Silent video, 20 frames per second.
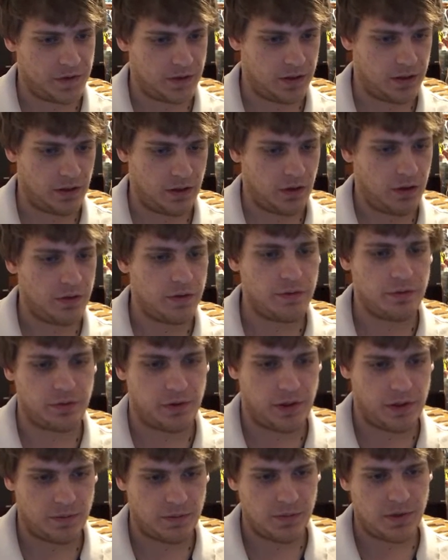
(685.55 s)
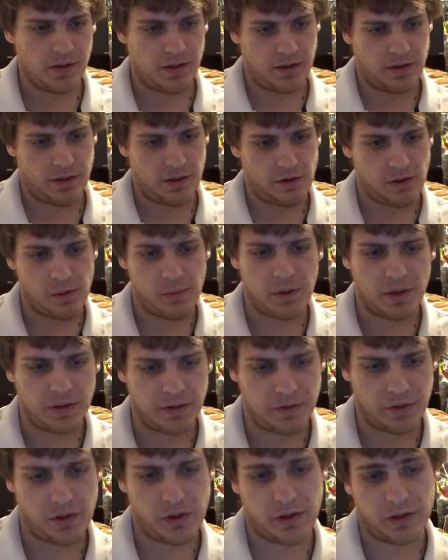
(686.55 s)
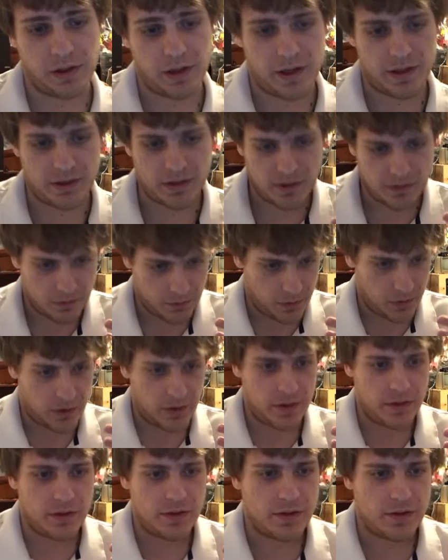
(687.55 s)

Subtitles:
did all the frames, and now I'm on the very last one.